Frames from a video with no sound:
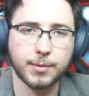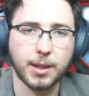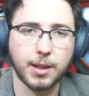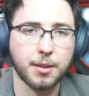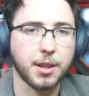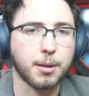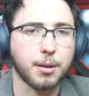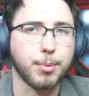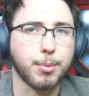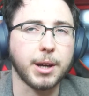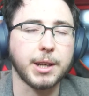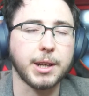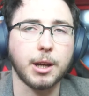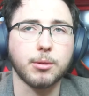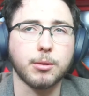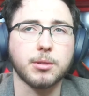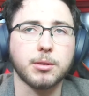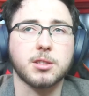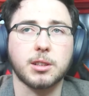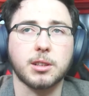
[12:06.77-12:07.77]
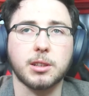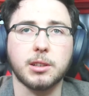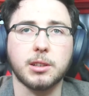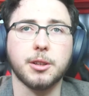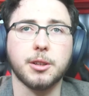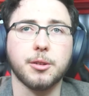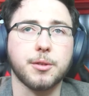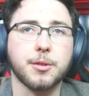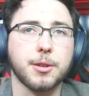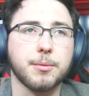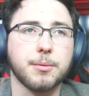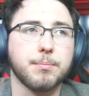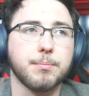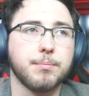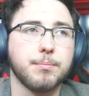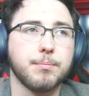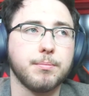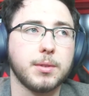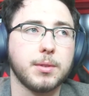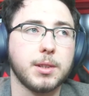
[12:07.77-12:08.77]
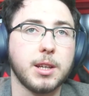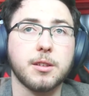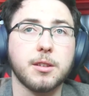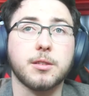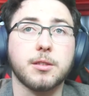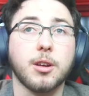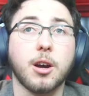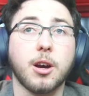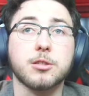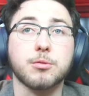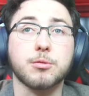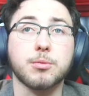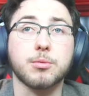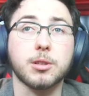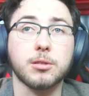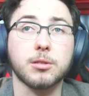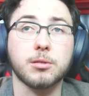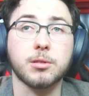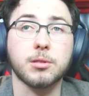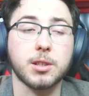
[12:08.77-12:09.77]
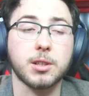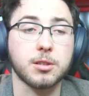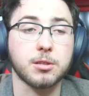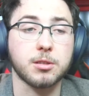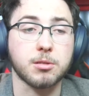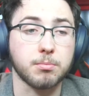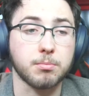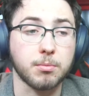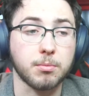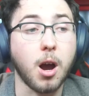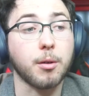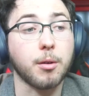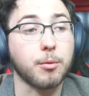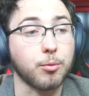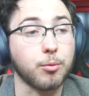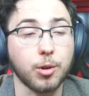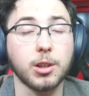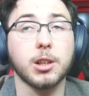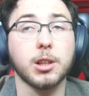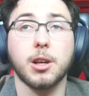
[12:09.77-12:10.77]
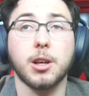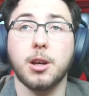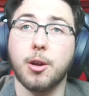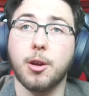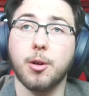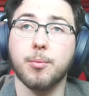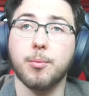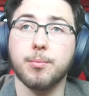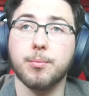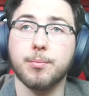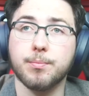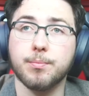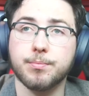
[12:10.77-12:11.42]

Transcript: I think by now it's clear that Keith Toswittle is not really here.